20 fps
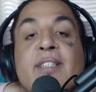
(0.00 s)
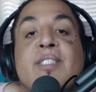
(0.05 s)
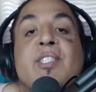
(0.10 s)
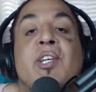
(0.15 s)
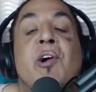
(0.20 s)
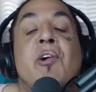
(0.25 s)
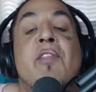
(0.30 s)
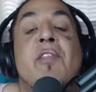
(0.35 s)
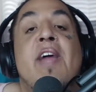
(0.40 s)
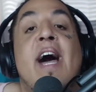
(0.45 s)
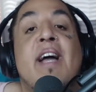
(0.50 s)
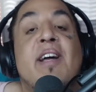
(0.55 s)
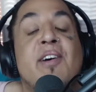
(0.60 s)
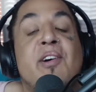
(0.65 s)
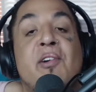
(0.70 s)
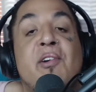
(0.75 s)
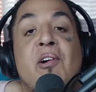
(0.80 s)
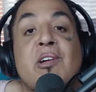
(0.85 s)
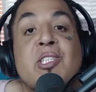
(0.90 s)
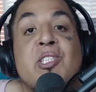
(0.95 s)
So that
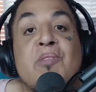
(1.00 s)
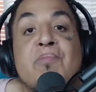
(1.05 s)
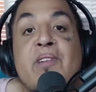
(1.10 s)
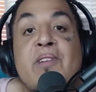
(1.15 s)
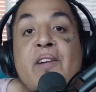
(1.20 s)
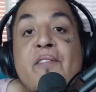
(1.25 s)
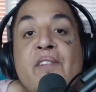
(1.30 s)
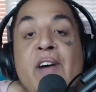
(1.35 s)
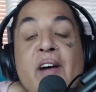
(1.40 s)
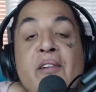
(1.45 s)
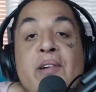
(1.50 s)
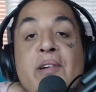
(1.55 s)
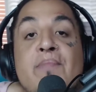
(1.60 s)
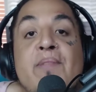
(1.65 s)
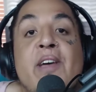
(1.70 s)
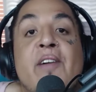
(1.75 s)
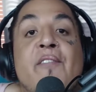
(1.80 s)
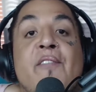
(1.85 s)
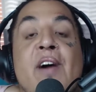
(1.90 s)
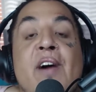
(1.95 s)
could also be a very
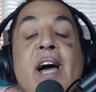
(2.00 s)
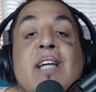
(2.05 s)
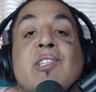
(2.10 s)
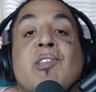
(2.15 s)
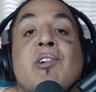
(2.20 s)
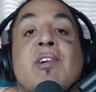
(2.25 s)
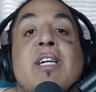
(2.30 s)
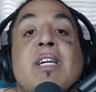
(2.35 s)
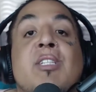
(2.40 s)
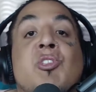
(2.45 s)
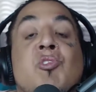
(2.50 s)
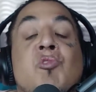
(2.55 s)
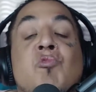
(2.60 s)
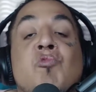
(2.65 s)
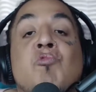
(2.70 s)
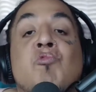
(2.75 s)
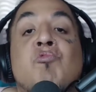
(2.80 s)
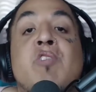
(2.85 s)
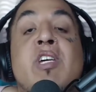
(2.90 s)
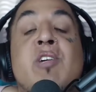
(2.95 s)
big factor
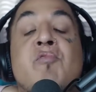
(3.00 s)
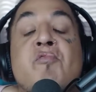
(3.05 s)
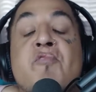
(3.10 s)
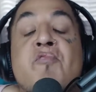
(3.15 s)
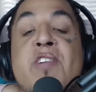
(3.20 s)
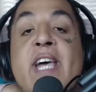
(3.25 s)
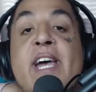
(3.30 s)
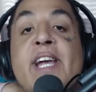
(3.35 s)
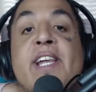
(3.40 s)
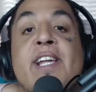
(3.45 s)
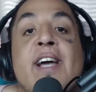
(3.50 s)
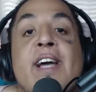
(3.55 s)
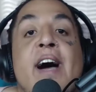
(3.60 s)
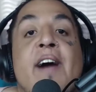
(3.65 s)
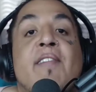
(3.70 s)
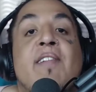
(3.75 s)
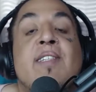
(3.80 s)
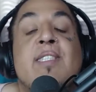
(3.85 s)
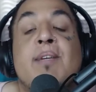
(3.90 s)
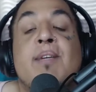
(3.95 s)
into recreating
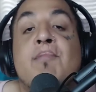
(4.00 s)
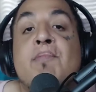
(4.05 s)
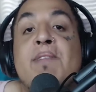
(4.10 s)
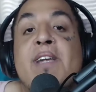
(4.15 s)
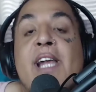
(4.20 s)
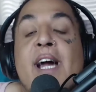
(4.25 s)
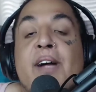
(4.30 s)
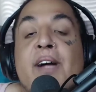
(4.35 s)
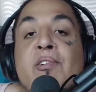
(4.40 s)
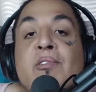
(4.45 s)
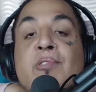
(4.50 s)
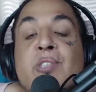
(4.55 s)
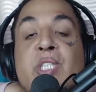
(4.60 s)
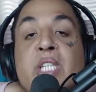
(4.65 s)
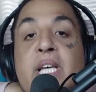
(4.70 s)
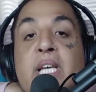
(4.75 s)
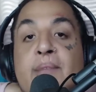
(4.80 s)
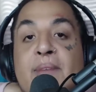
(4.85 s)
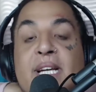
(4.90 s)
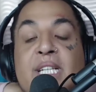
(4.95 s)
either some of Minato's
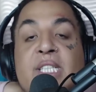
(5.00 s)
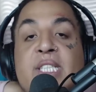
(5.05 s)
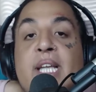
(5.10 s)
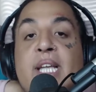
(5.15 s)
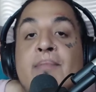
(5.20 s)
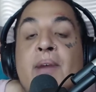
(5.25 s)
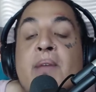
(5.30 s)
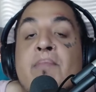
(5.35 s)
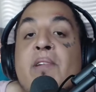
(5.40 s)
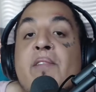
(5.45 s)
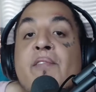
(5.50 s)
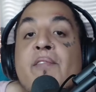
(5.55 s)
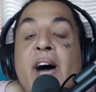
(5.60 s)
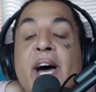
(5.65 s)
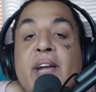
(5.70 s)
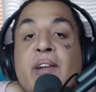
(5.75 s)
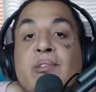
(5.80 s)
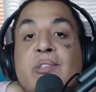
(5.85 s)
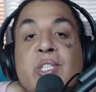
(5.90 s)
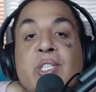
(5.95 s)
teammates that might be
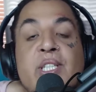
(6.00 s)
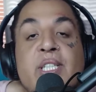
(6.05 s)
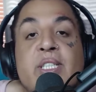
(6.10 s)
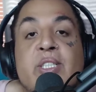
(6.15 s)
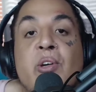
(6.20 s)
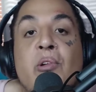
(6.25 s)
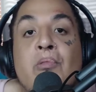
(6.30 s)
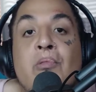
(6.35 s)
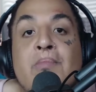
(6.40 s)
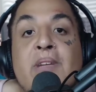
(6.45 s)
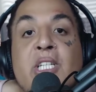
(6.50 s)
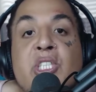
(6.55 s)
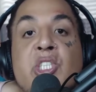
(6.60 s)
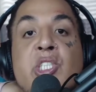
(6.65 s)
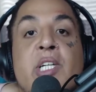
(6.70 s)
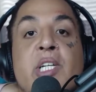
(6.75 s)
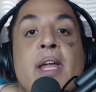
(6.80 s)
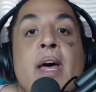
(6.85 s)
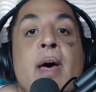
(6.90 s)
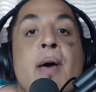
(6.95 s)
vital to this whole
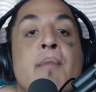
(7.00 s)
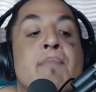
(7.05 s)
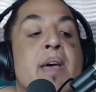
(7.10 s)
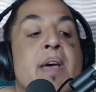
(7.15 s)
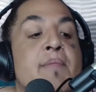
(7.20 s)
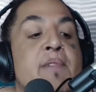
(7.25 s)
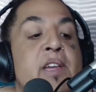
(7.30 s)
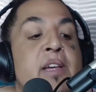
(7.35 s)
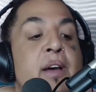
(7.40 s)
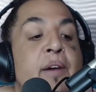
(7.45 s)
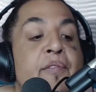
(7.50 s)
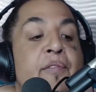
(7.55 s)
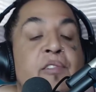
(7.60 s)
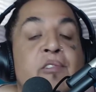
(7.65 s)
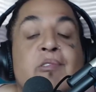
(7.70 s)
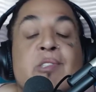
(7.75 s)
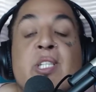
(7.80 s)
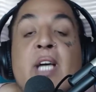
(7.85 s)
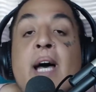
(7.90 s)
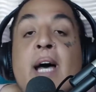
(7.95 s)
mission, maybe a
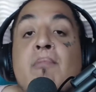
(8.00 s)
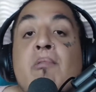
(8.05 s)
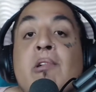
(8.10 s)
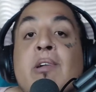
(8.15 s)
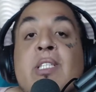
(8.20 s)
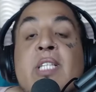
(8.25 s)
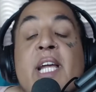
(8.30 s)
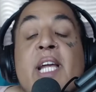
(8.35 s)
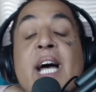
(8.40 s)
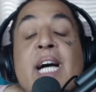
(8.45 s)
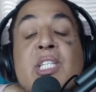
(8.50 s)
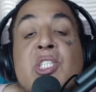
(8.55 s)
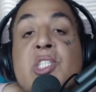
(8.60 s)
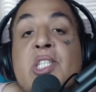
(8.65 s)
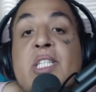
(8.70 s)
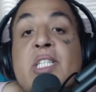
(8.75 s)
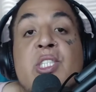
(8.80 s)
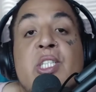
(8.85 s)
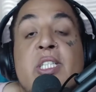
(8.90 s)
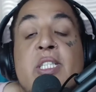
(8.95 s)
few cyborgs that
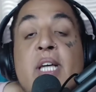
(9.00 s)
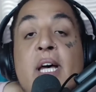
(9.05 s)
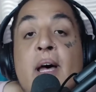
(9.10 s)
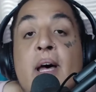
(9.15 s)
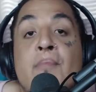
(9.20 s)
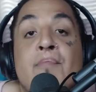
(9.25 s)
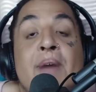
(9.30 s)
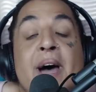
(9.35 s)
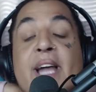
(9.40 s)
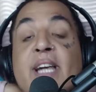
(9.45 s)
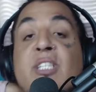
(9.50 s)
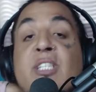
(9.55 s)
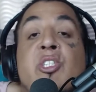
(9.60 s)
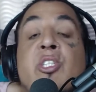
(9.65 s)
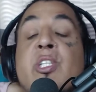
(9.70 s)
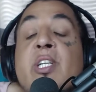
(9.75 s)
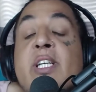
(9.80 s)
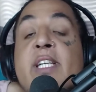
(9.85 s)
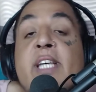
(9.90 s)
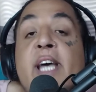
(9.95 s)
actually just
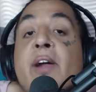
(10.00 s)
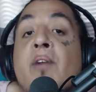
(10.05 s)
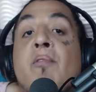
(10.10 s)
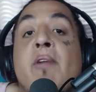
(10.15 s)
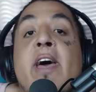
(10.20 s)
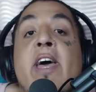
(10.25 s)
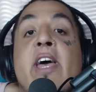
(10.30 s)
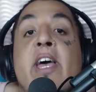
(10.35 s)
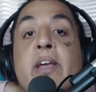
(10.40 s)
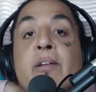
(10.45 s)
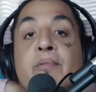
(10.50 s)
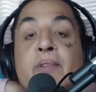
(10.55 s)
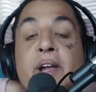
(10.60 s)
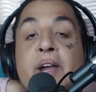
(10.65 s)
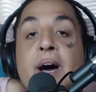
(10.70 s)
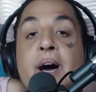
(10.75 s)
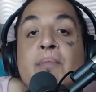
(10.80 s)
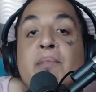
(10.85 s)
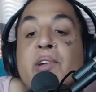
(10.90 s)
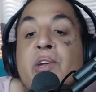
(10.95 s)
managed to get away
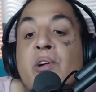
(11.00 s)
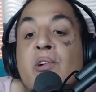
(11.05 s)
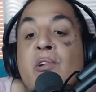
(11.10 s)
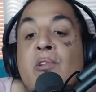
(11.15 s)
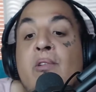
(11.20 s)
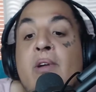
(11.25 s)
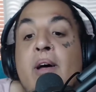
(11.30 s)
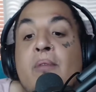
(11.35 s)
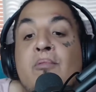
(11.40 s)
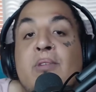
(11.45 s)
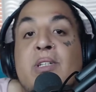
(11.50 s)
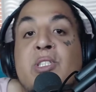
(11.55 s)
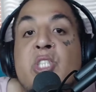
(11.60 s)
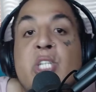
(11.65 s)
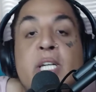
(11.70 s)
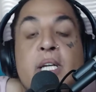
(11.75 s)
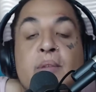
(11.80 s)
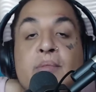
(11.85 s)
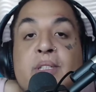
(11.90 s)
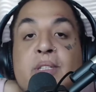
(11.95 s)
when Amado, when
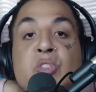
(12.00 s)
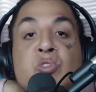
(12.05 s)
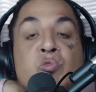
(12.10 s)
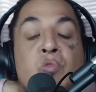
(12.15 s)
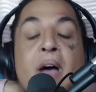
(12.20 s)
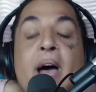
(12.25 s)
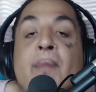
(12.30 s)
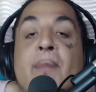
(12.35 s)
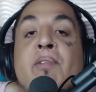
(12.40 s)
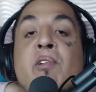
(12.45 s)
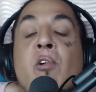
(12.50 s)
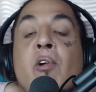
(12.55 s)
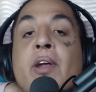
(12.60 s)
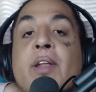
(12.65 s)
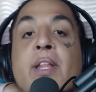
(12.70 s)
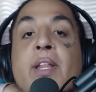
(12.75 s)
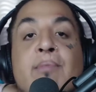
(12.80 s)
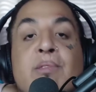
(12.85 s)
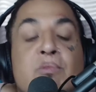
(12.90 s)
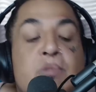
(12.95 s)
Jigen was scrapping
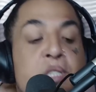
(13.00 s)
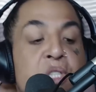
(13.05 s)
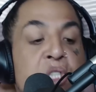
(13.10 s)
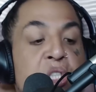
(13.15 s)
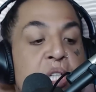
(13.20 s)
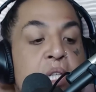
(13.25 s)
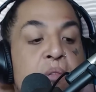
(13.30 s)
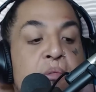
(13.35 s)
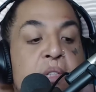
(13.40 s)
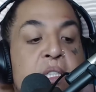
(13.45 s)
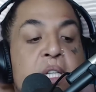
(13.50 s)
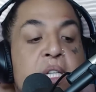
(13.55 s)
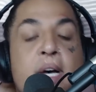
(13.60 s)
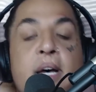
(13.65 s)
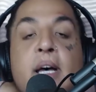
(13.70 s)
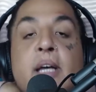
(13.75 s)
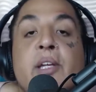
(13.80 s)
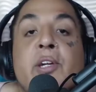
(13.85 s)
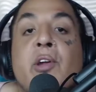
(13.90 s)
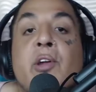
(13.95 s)
all of them, and when Jigen was,
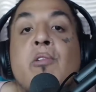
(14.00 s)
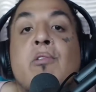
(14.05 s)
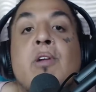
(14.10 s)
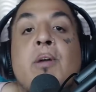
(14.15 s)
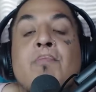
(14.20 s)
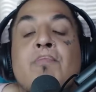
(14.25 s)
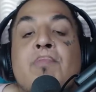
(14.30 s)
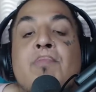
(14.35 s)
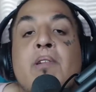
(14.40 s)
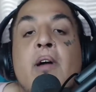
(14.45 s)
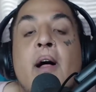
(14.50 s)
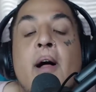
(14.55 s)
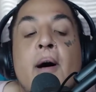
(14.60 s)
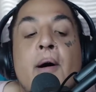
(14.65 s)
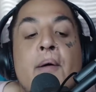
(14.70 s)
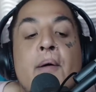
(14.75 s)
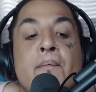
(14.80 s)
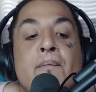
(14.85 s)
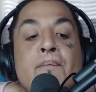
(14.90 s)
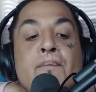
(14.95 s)
you know,
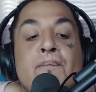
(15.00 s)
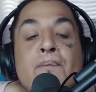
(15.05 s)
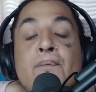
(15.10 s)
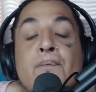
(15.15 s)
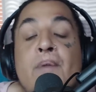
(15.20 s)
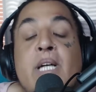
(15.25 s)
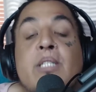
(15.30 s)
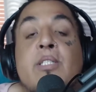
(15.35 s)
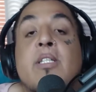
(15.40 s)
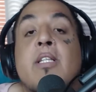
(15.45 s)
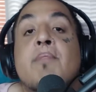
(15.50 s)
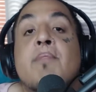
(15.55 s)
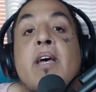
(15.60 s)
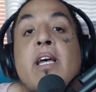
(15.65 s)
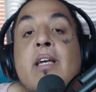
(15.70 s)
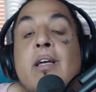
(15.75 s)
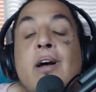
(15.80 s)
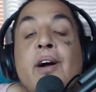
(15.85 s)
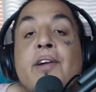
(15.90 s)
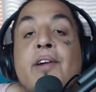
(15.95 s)
uh, basically
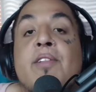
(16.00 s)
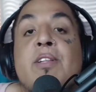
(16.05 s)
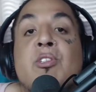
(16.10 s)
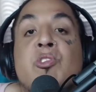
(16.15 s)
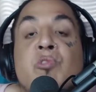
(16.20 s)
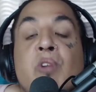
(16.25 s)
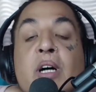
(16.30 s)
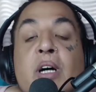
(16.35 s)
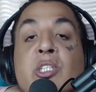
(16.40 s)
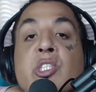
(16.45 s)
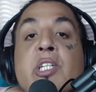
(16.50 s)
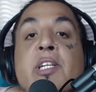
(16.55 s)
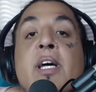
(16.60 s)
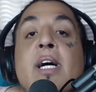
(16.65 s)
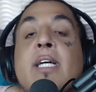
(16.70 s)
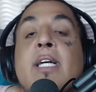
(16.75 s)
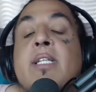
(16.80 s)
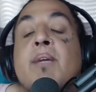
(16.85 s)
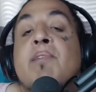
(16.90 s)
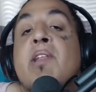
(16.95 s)
making utter destruction,
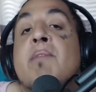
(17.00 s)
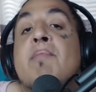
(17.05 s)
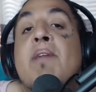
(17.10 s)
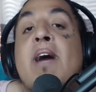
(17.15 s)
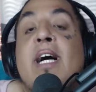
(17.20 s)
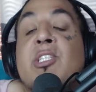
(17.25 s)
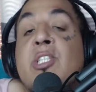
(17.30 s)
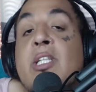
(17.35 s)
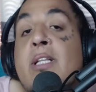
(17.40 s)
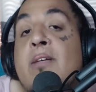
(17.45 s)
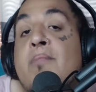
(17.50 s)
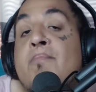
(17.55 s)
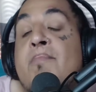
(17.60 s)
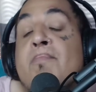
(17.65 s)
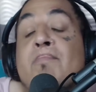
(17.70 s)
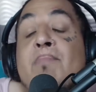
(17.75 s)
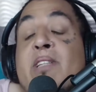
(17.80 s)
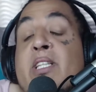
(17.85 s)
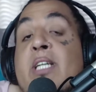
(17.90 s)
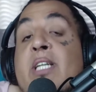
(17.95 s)
some of them actually
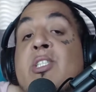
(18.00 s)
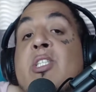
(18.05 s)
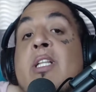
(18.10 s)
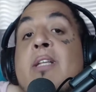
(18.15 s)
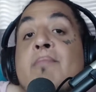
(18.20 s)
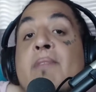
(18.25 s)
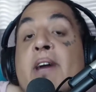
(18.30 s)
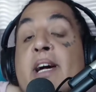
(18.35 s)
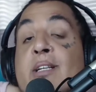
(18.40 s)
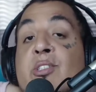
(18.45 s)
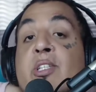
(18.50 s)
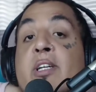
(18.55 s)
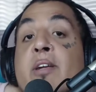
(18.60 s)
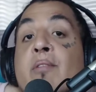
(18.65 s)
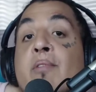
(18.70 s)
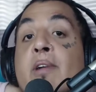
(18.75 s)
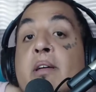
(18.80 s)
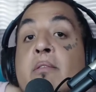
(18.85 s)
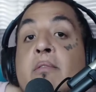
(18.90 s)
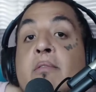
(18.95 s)
potentially managed to
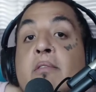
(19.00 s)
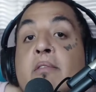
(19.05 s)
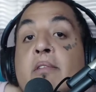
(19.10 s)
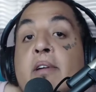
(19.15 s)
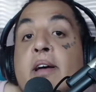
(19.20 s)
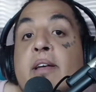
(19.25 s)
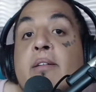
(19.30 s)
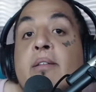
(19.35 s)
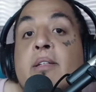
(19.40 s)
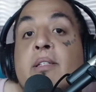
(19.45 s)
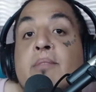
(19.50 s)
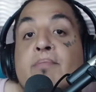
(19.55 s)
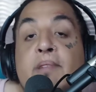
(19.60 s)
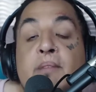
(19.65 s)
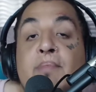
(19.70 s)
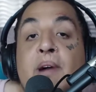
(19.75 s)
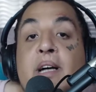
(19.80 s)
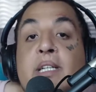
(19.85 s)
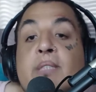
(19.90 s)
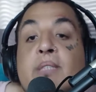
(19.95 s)
get away, right?
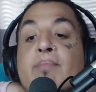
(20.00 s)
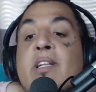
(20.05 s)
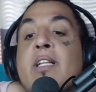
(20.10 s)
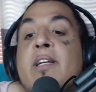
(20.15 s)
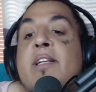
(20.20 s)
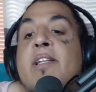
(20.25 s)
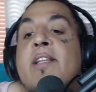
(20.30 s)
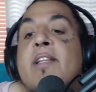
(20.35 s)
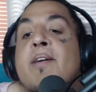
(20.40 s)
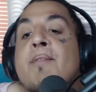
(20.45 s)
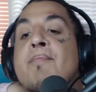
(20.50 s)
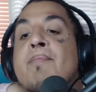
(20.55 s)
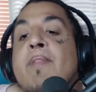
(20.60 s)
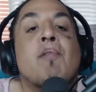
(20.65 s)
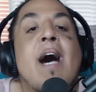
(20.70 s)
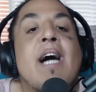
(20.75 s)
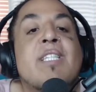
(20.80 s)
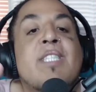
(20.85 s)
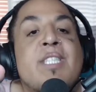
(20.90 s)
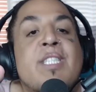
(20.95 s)
Big possibility there. The
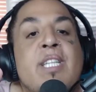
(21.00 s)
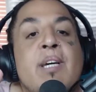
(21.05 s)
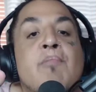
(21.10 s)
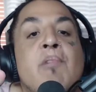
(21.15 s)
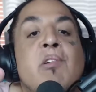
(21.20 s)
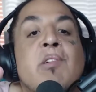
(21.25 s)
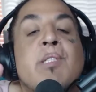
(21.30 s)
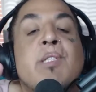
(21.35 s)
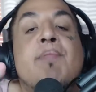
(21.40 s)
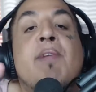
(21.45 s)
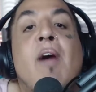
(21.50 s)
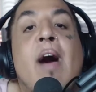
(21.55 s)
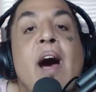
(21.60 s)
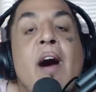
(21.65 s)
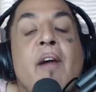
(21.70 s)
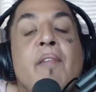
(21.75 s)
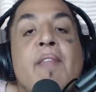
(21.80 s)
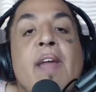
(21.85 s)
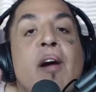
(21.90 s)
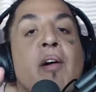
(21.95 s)
Rise of Tim Roosevelt,
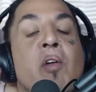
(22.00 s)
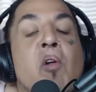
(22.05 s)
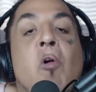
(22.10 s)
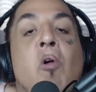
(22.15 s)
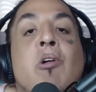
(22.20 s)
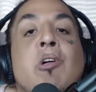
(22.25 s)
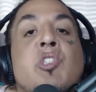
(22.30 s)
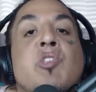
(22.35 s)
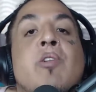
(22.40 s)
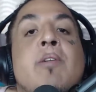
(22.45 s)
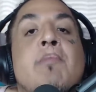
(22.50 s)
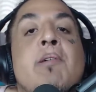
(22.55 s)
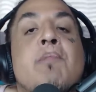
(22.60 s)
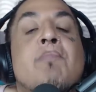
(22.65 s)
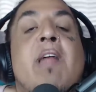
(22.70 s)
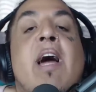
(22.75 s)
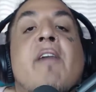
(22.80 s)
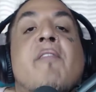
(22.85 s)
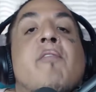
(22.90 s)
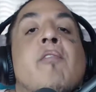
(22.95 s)
out now on all streaming
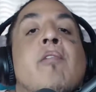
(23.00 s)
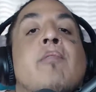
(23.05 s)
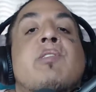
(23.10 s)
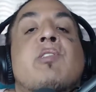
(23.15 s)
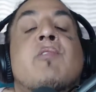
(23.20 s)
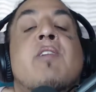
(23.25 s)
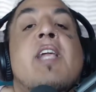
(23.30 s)
platforms.